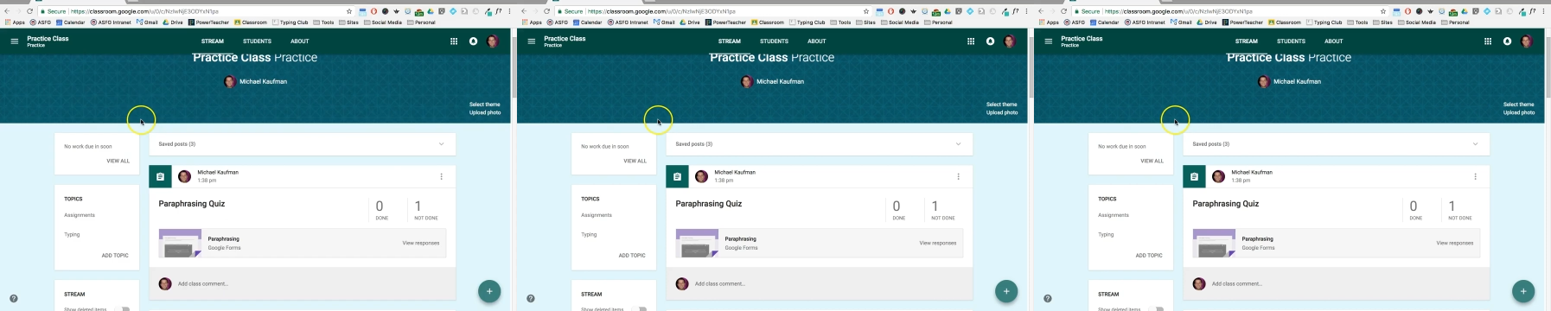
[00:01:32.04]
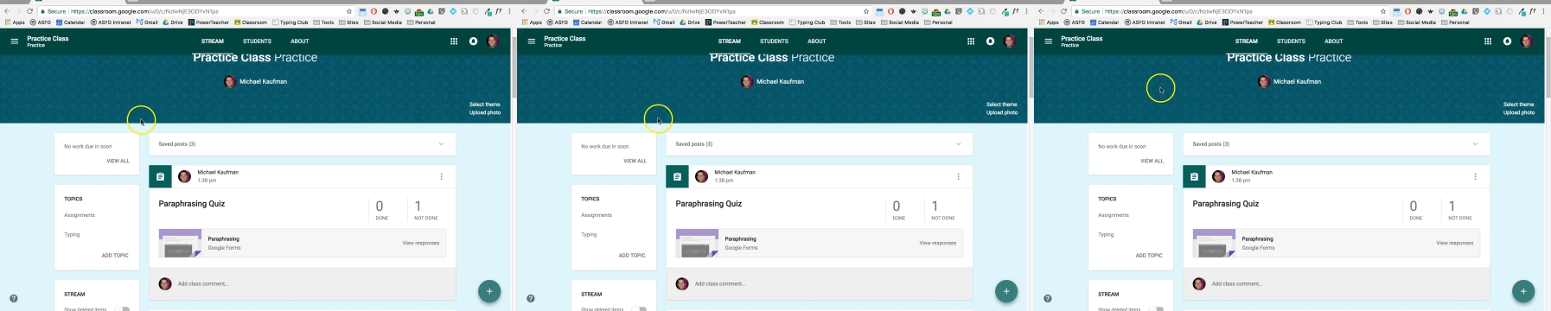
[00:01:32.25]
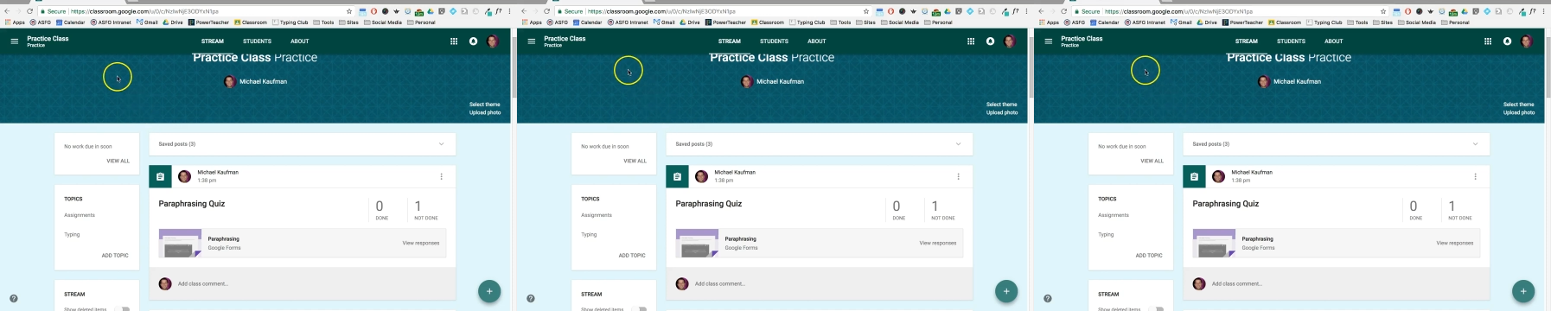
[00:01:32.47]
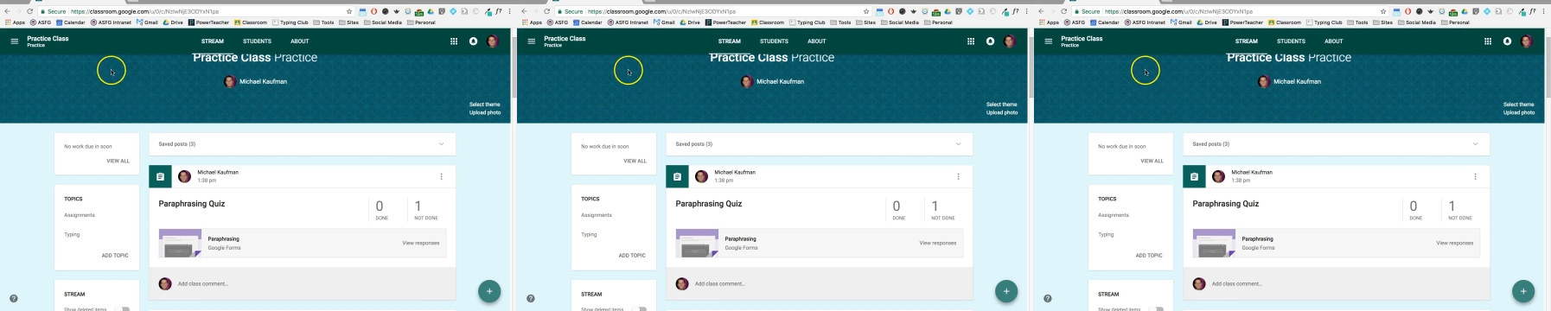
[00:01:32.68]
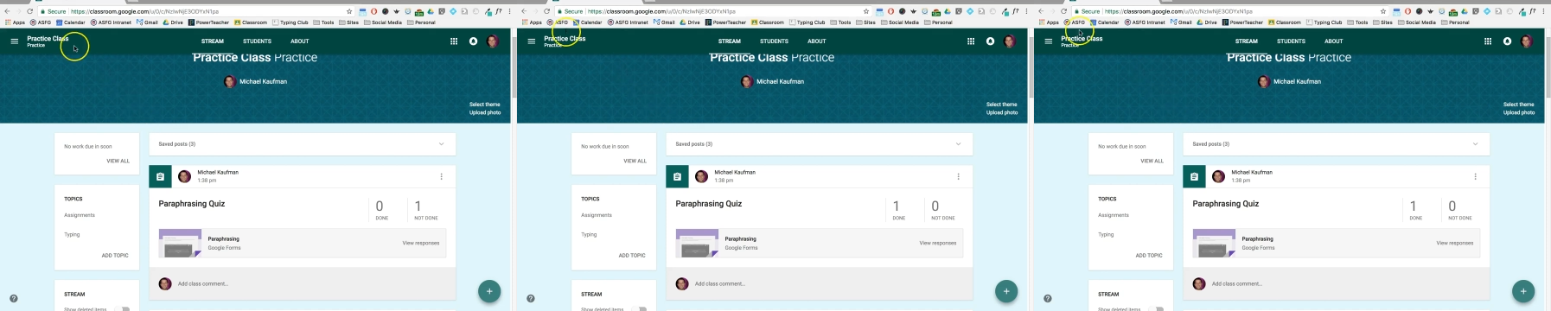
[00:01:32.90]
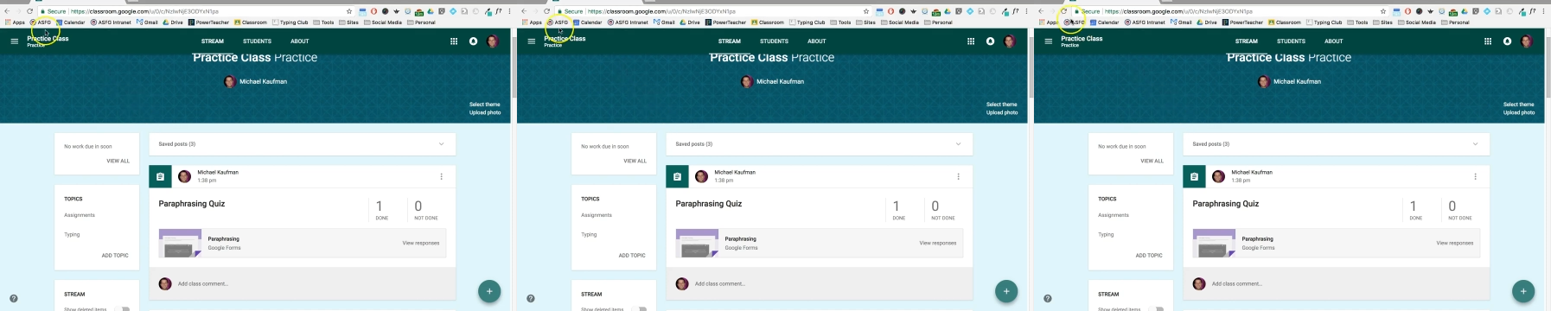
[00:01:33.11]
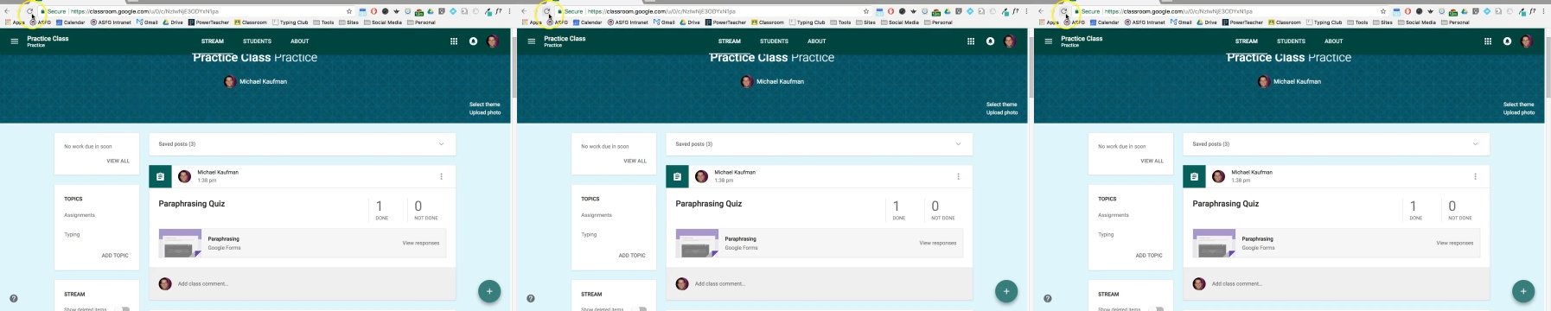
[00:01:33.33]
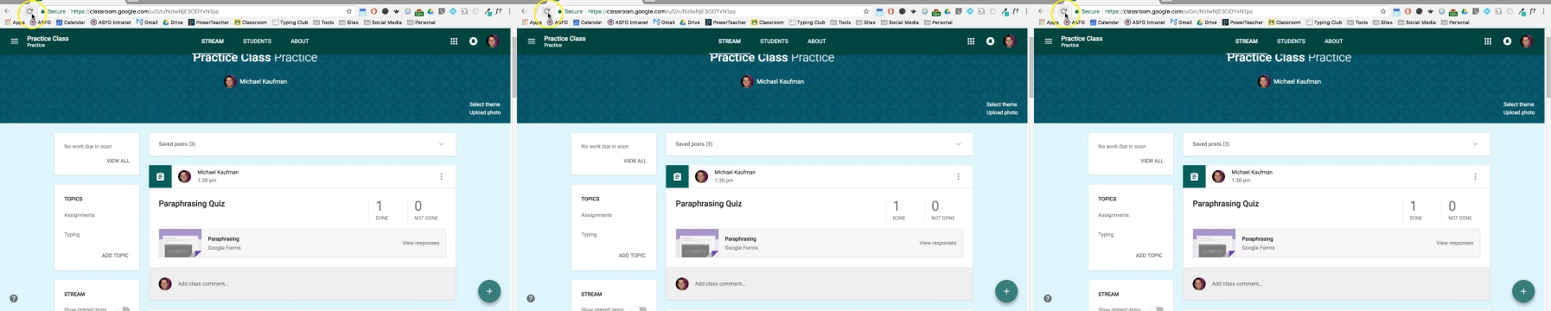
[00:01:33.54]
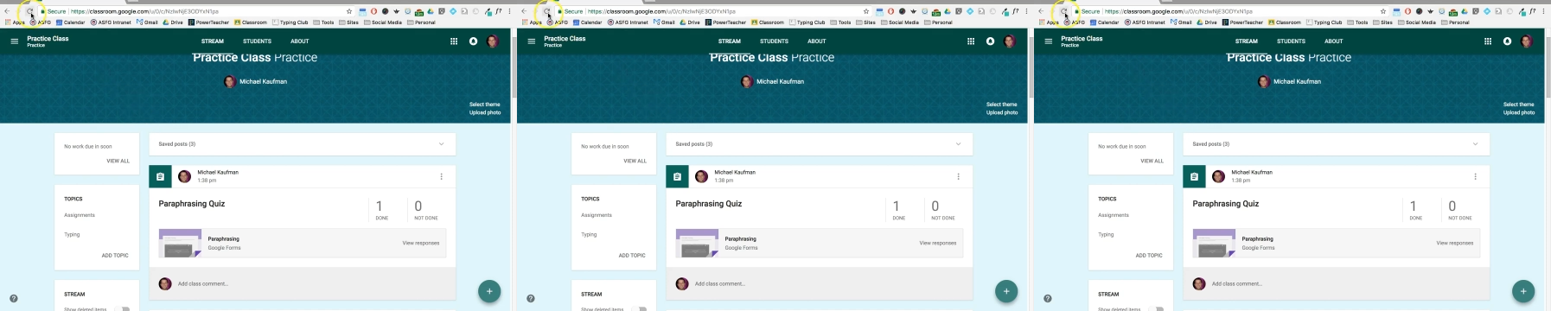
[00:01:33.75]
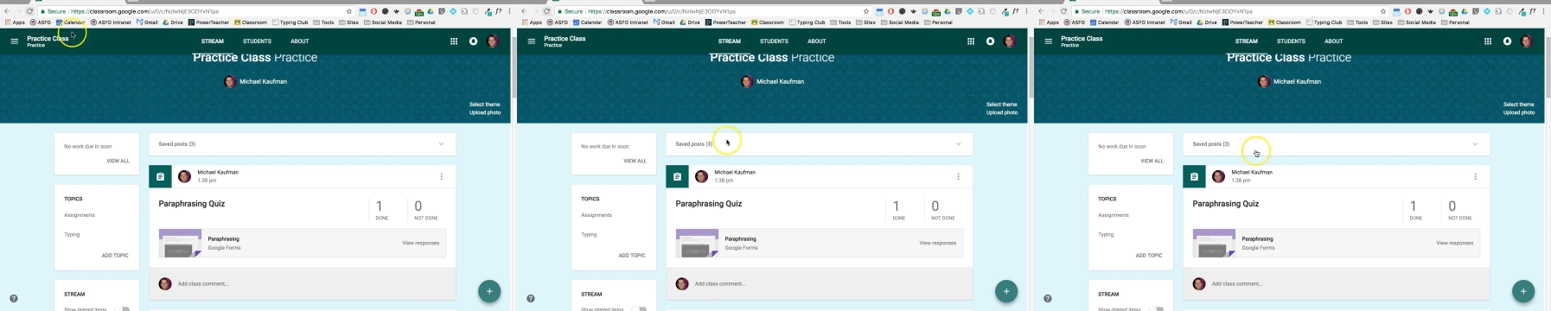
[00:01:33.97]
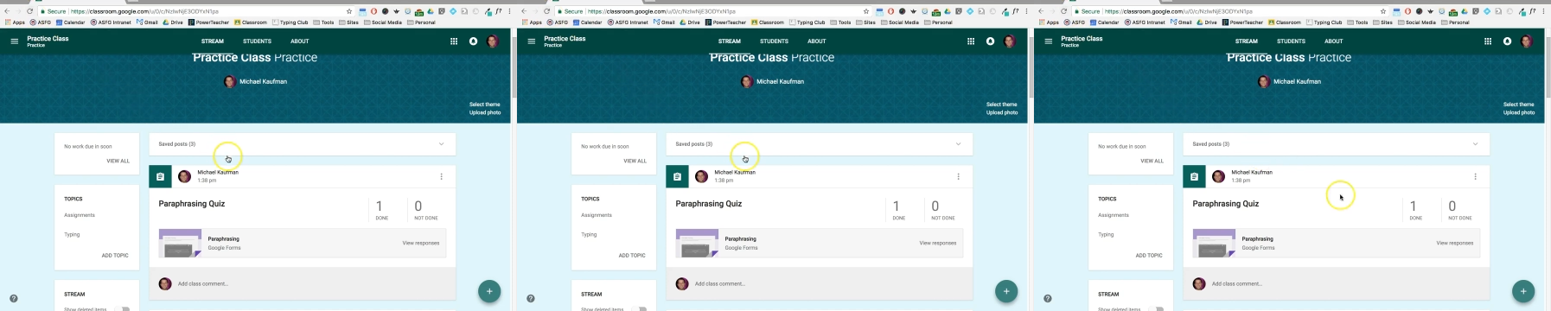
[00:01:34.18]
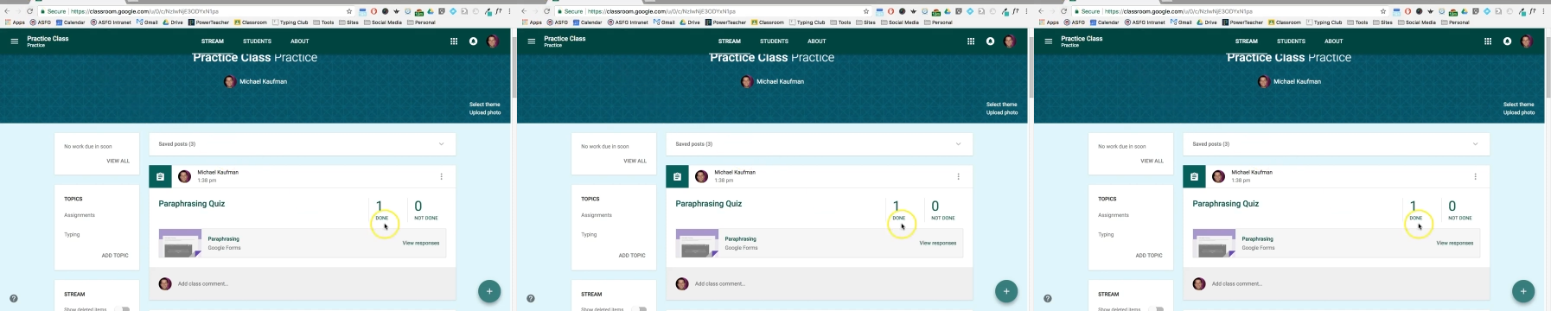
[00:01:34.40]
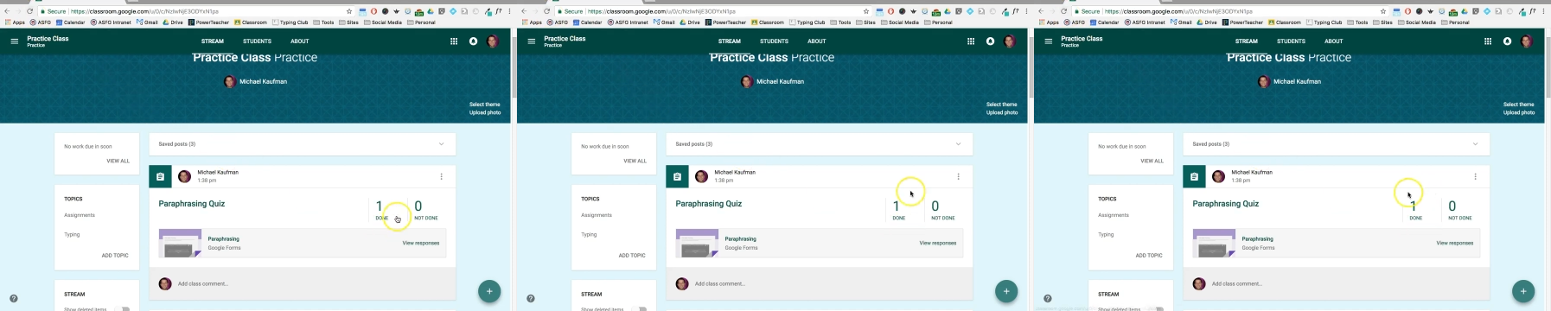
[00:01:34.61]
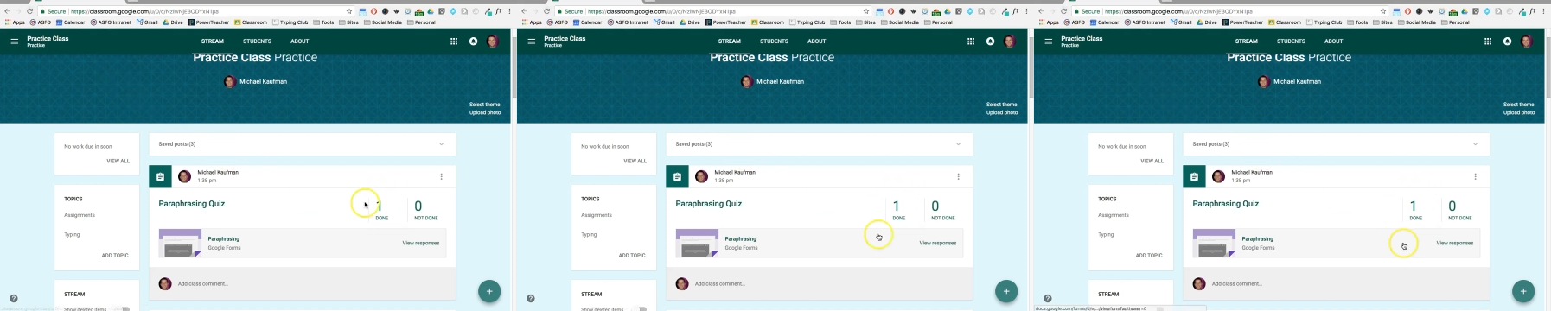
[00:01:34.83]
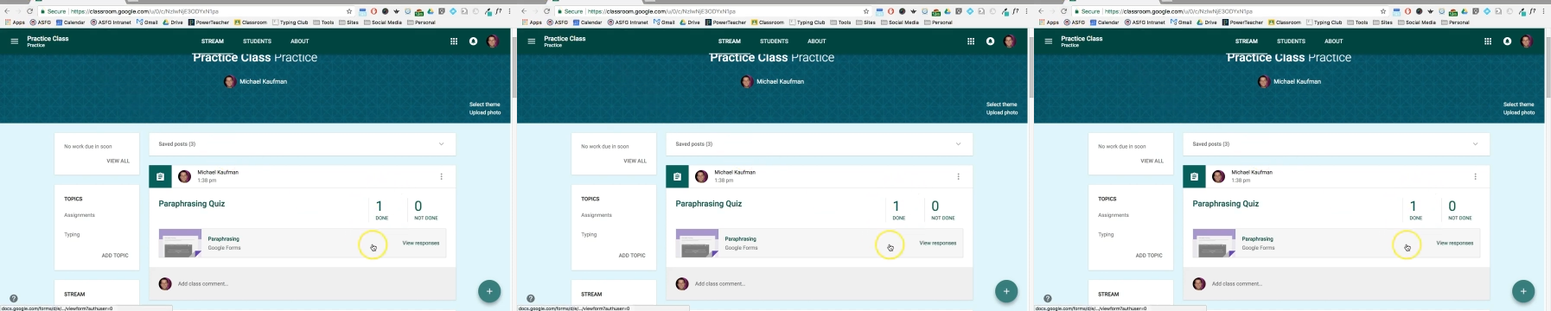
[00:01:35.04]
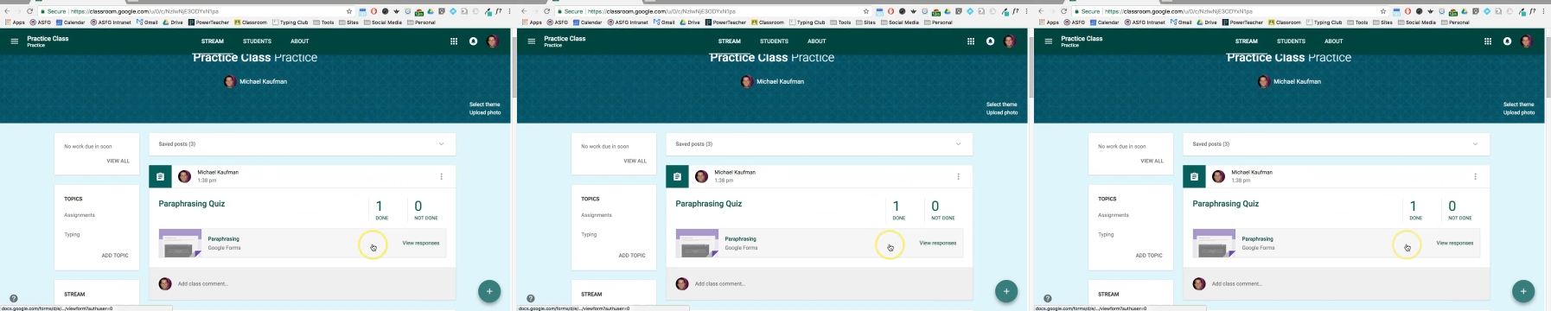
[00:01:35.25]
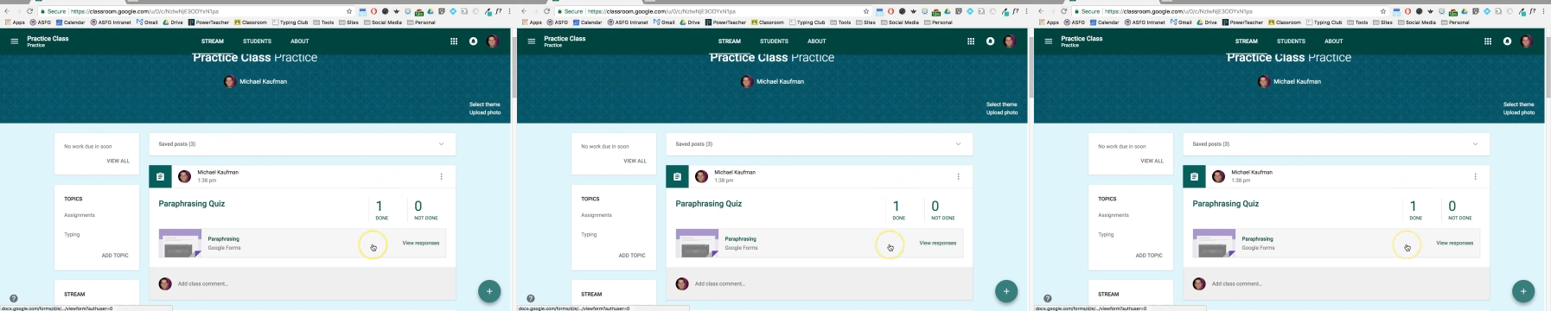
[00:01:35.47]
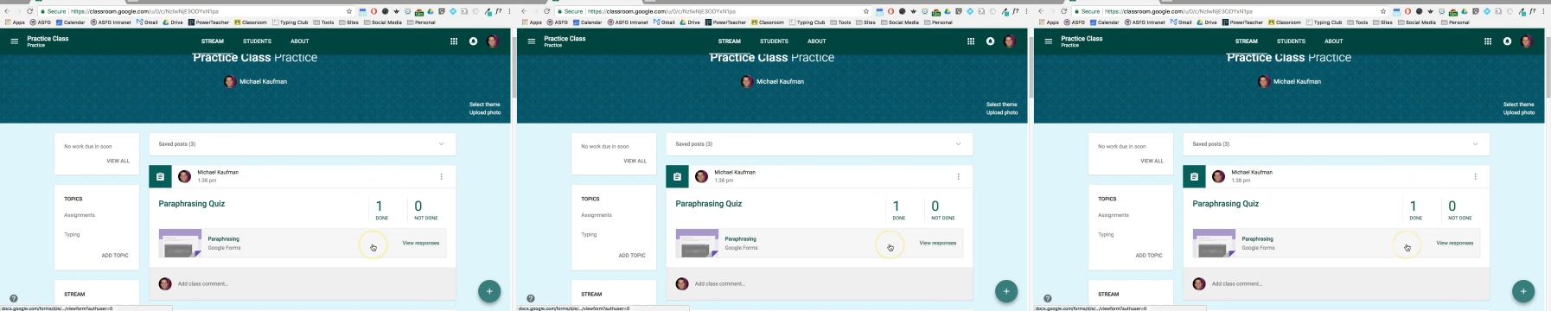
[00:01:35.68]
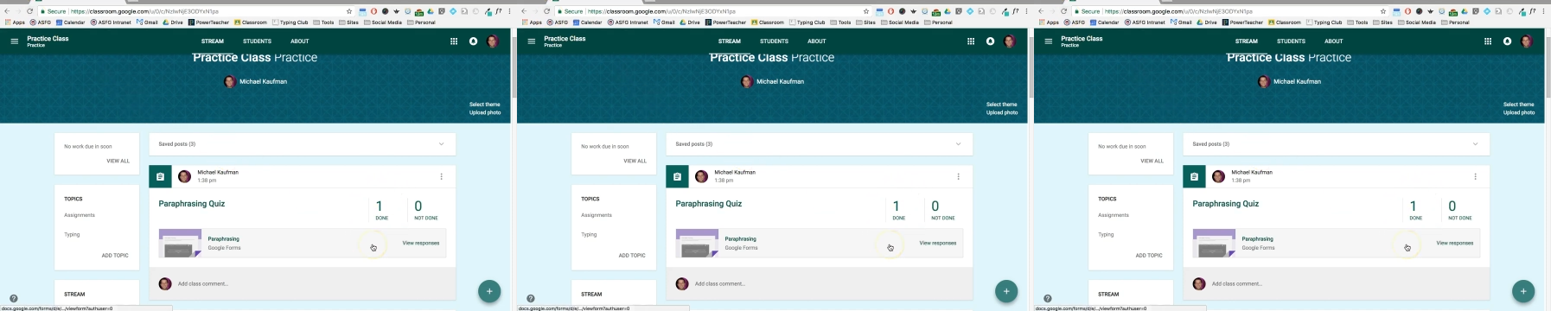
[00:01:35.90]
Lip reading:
[unreadable: no face in view]